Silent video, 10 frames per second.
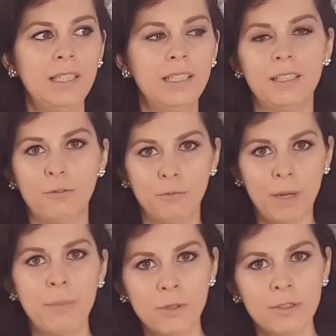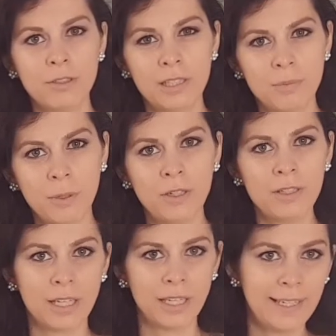of my personal
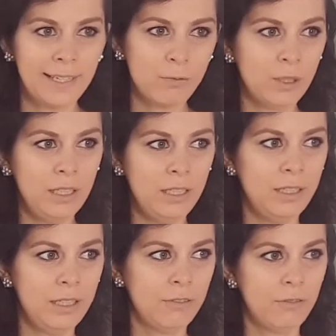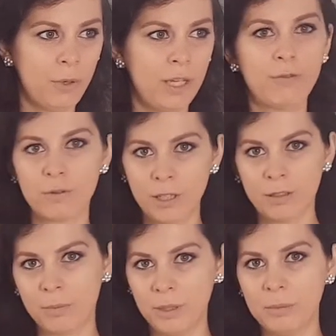experience. I can't really give away from
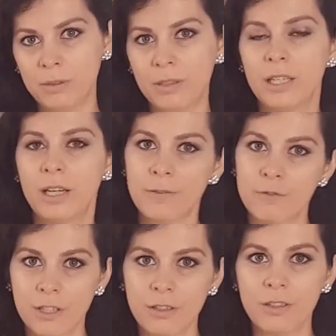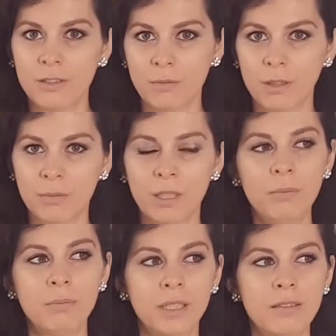other people that have shared this with me,
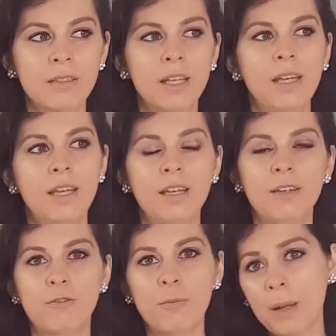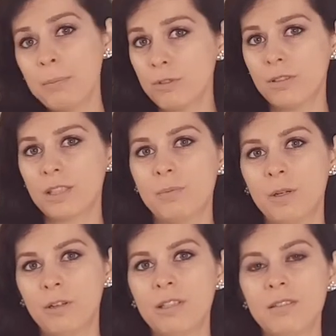but from my personal
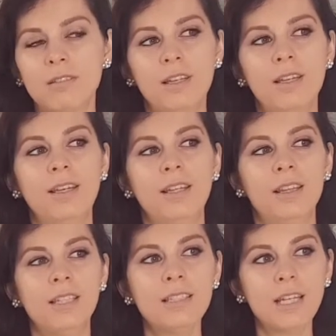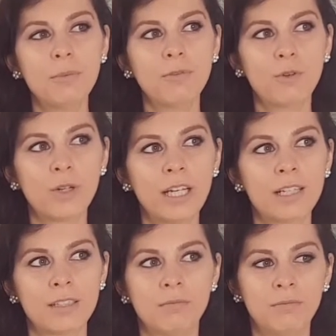experience, this type of
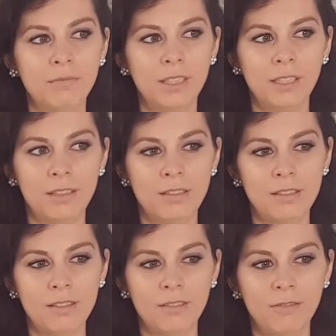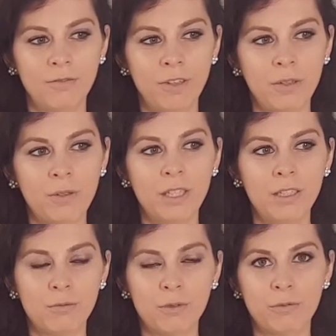orgasm, it's very
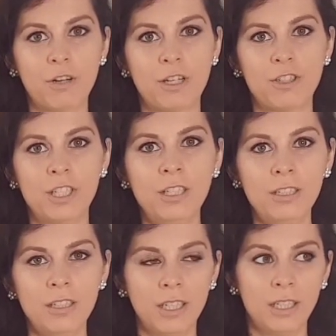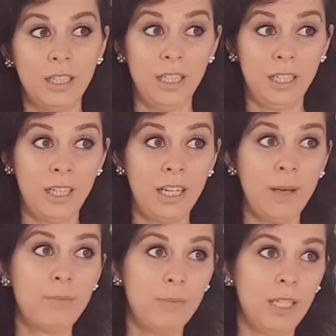refreshing, and it
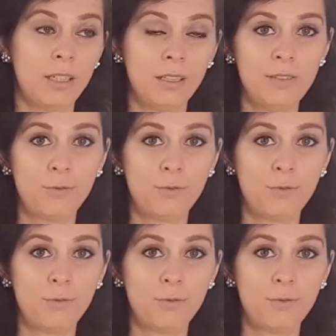kept me at least for